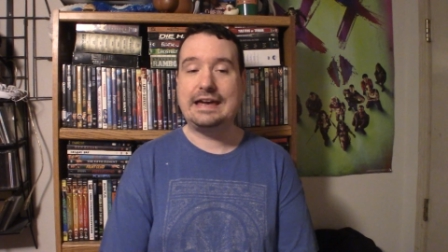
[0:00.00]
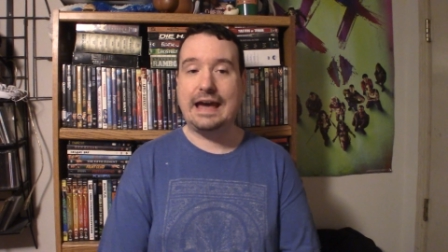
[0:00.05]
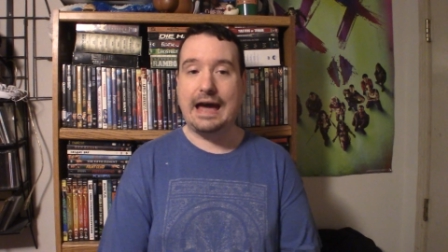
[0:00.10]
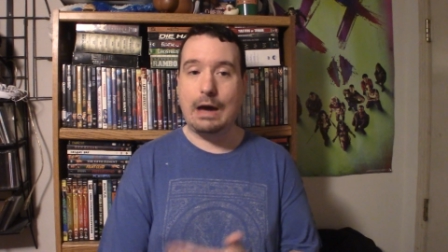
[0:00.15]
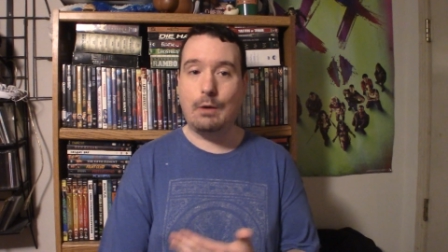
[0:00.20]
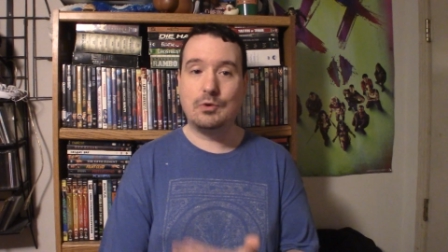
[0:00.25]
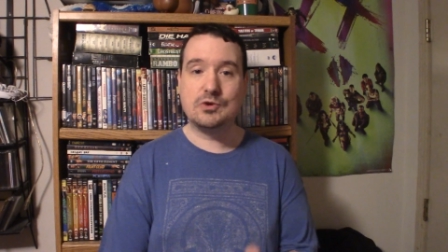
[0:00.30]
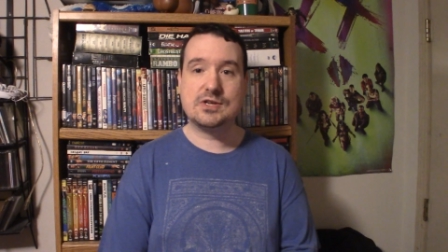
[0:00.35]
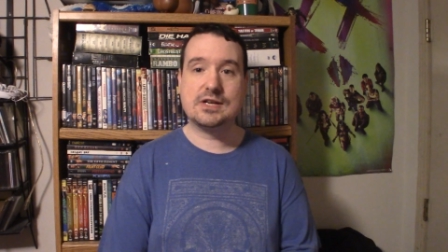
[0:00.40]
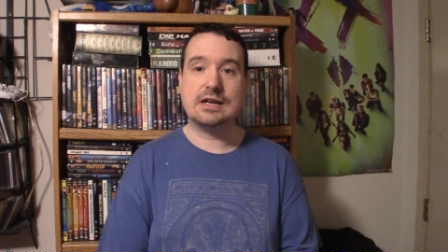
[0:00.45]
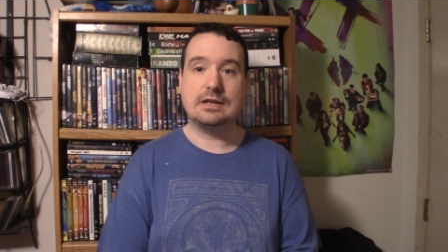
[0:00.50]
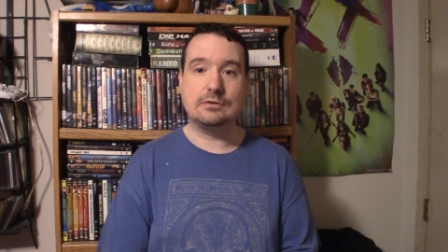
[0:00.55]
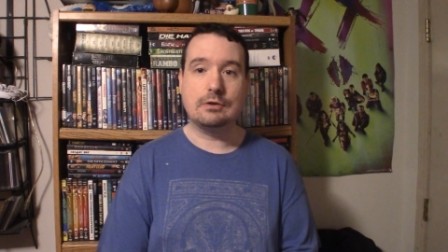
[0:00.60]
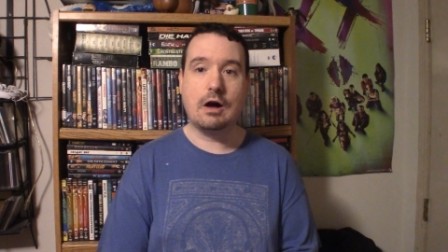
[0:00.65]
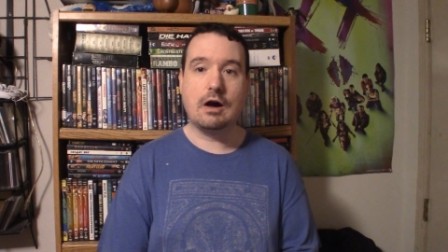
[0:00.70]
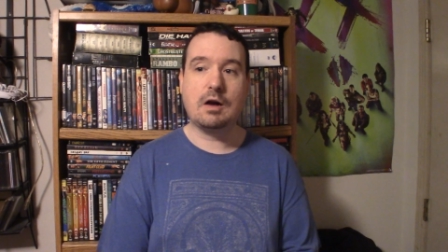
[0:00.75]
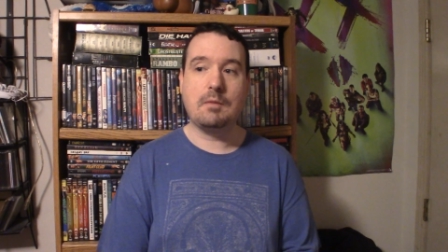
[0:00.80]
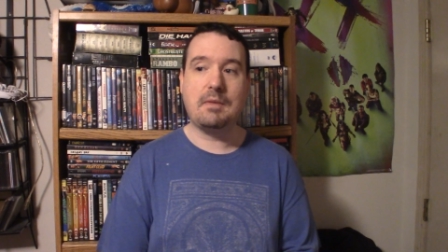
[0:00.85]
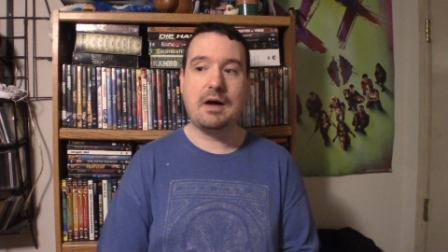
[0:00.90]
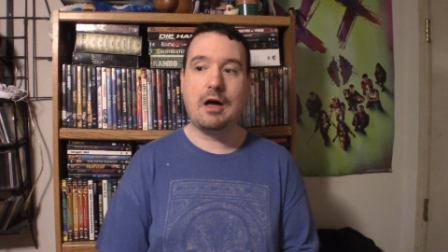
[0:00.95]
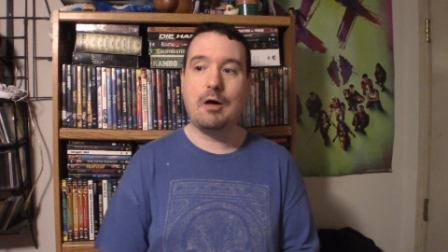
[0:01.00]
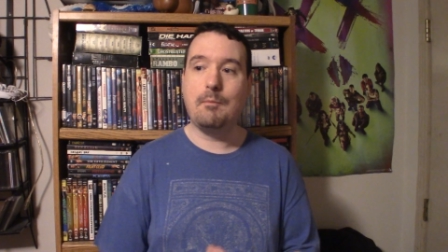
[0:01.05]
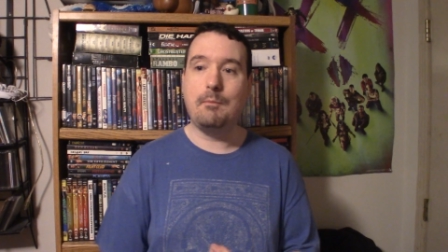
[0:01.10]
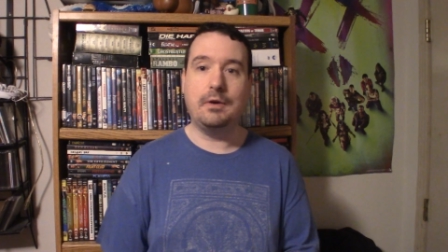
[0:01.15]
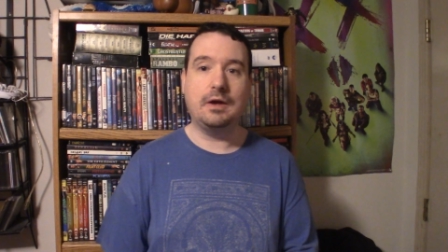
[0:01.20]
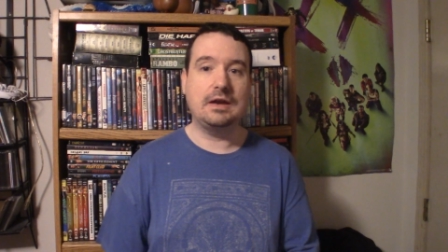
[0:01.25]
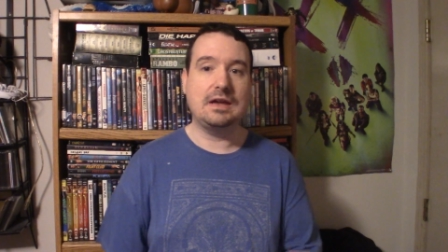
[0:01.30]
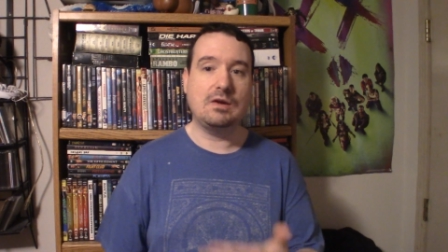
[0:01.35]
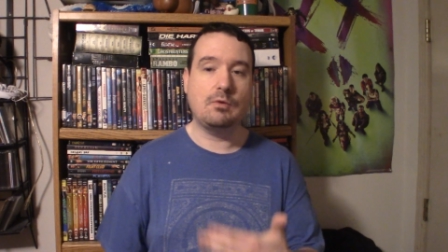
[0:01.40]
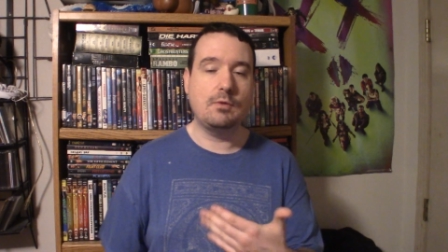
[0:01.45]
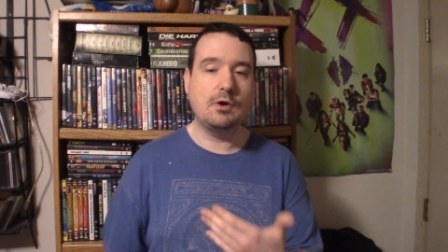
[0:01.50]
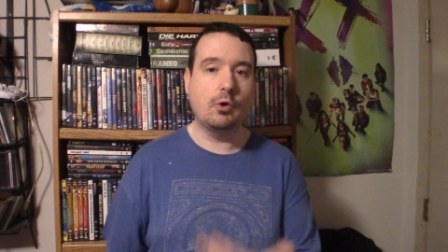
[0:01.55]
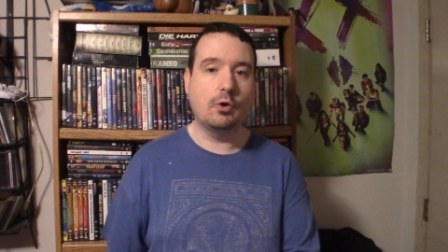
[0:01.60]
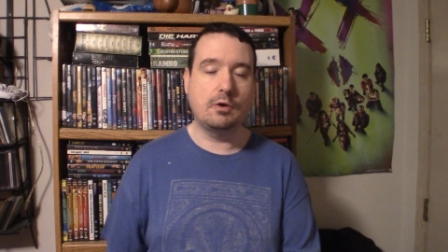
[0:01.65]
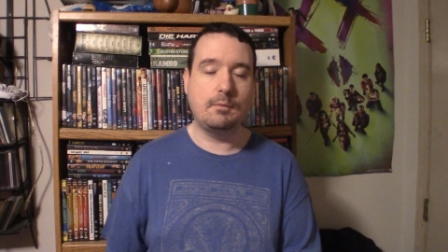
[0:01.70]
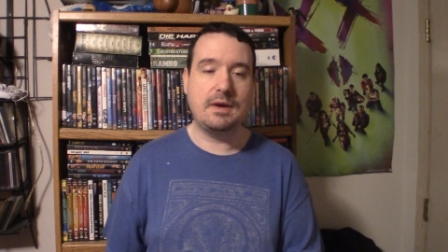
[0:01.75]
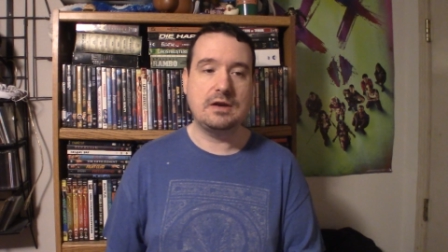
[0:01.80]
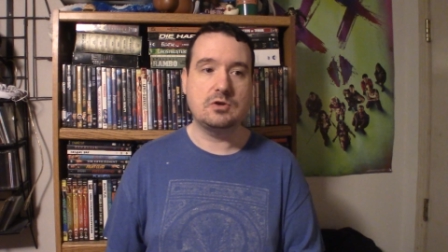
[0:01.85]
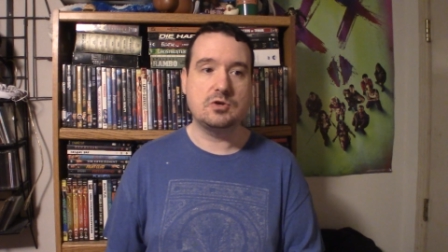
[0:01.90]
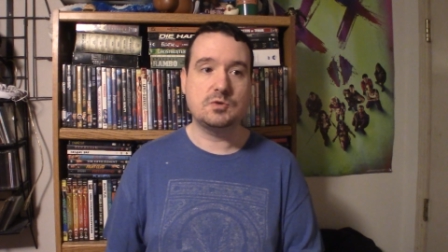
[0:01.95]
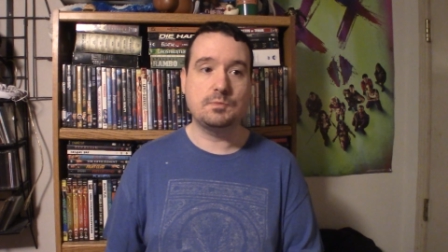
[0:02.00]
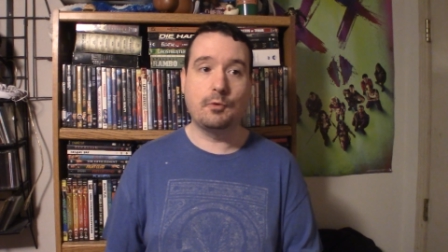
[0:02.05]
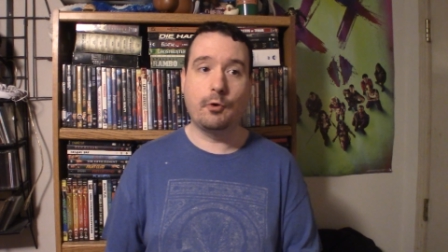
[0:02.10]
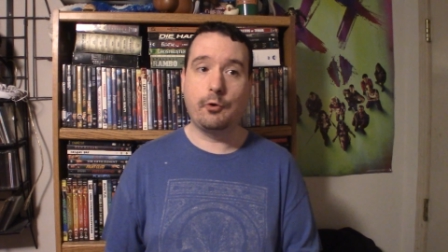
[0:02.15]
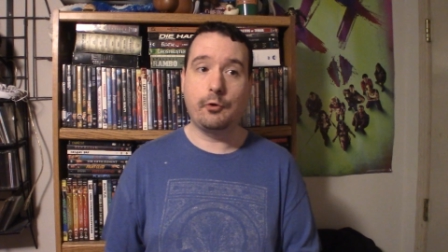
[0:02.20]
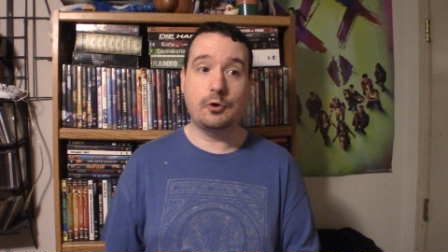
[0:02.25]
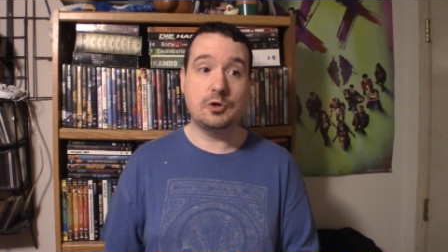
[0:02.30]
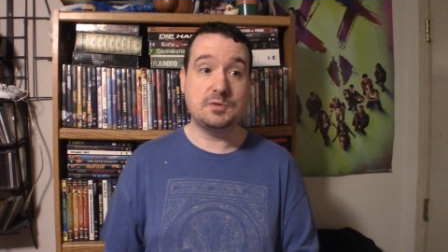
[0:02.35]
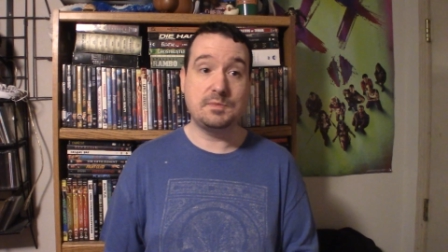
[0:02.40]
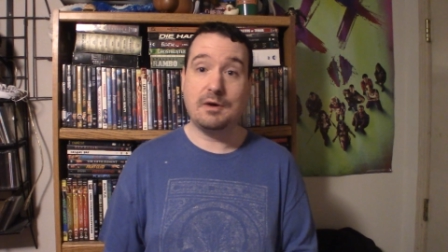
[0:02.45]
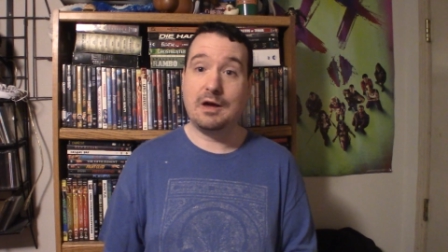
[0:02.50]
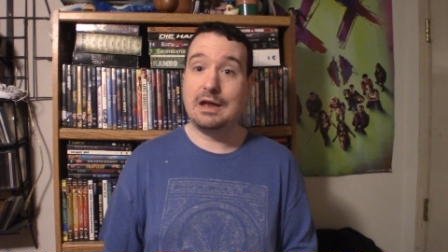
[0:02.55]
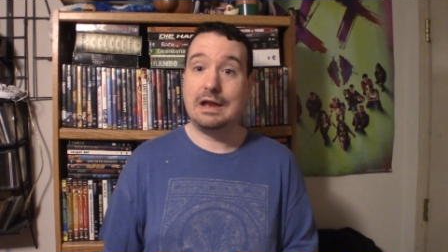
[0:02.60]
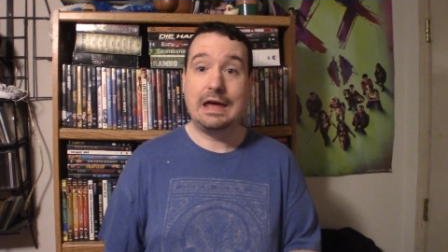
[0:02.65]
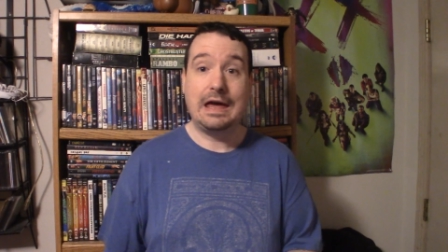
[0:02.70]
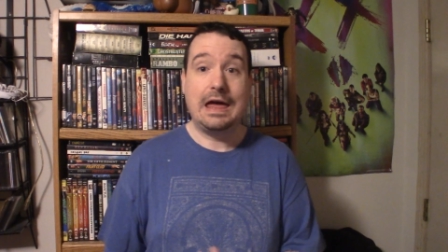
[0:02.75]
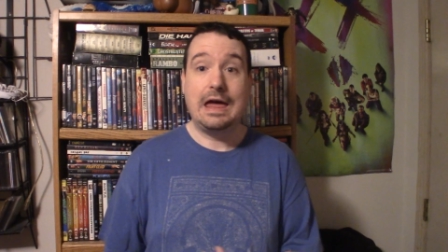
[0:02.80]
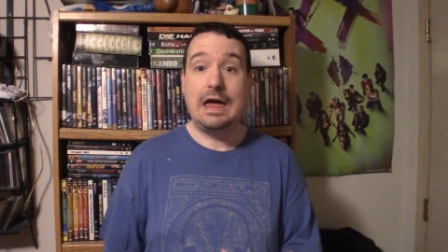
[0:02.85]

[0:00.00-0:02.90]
I wish I could talk about, but it would go into major spoilers, but